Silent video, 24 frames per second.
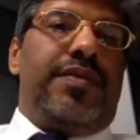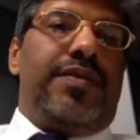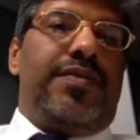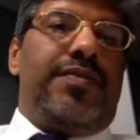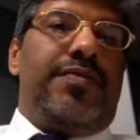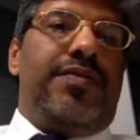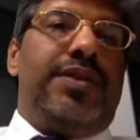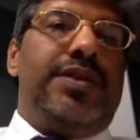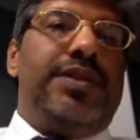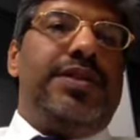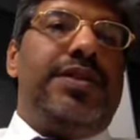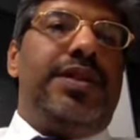
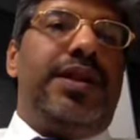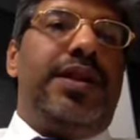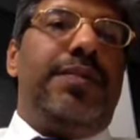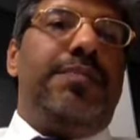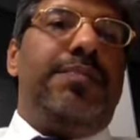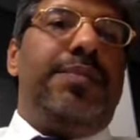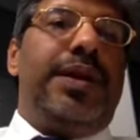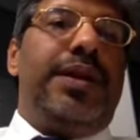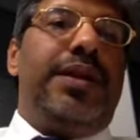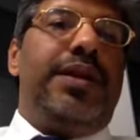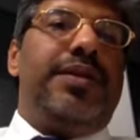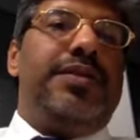What is the
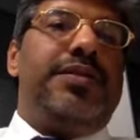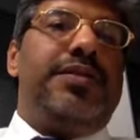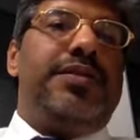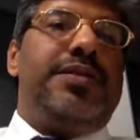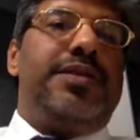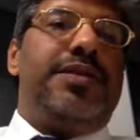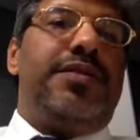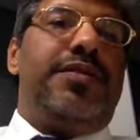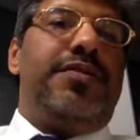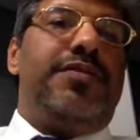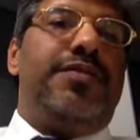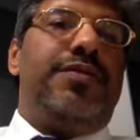
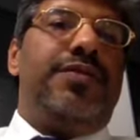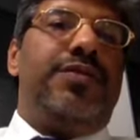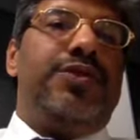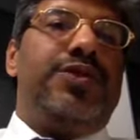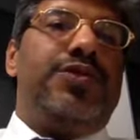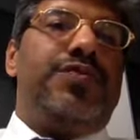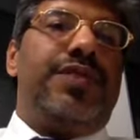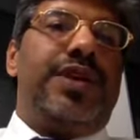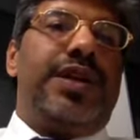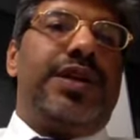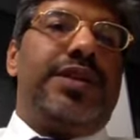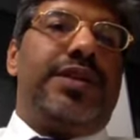dependency of those
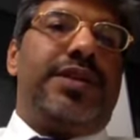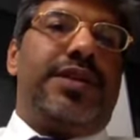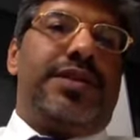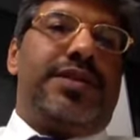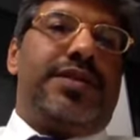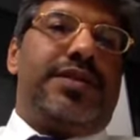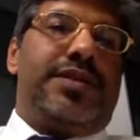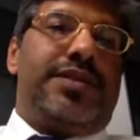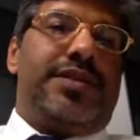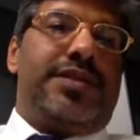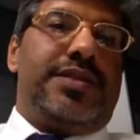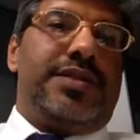
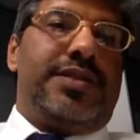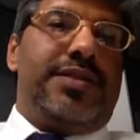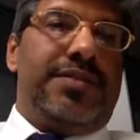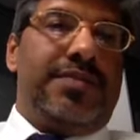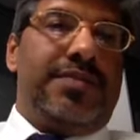factors?